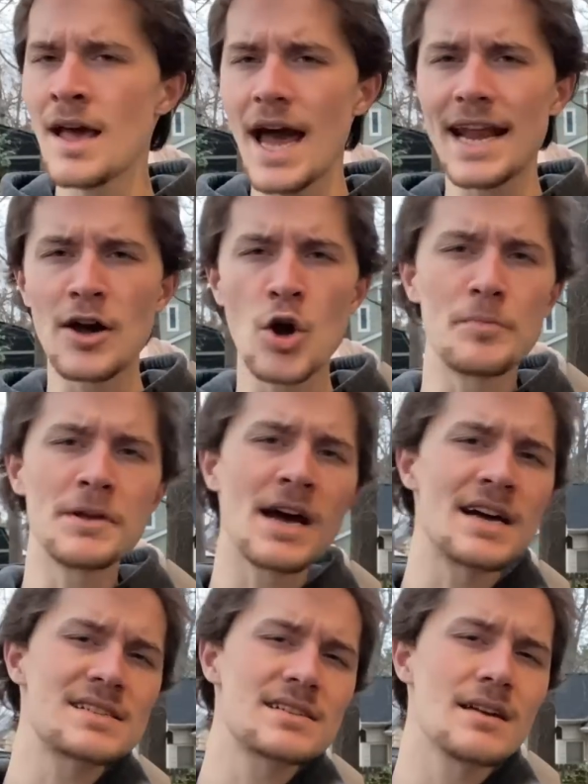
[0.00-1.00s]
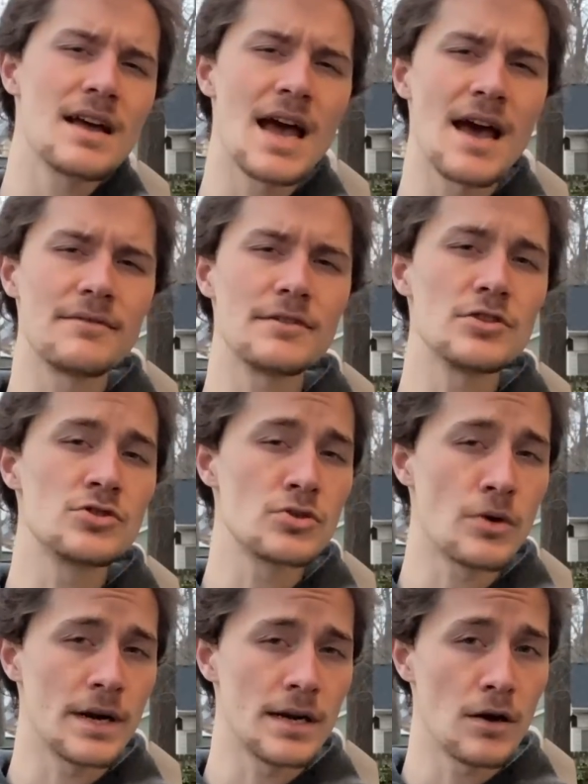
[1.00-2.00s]
and I hope you guys have
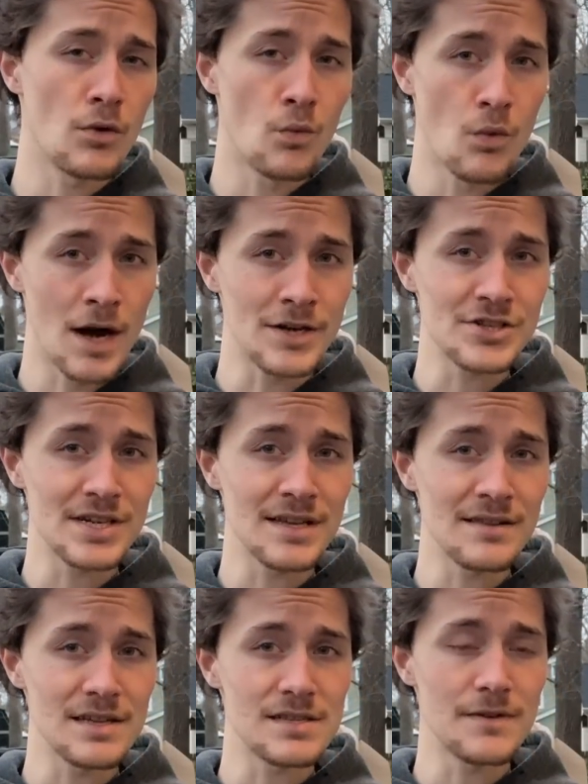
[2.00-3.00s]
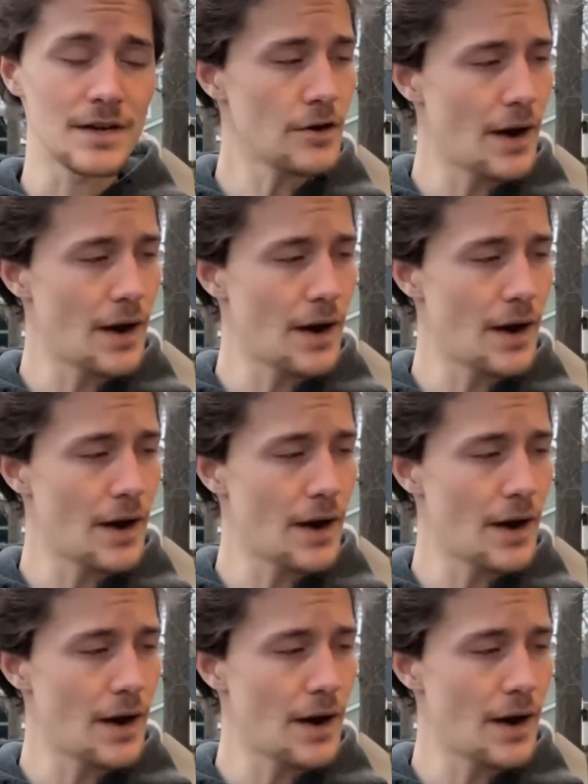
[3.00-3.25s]
enjoyed watching this video.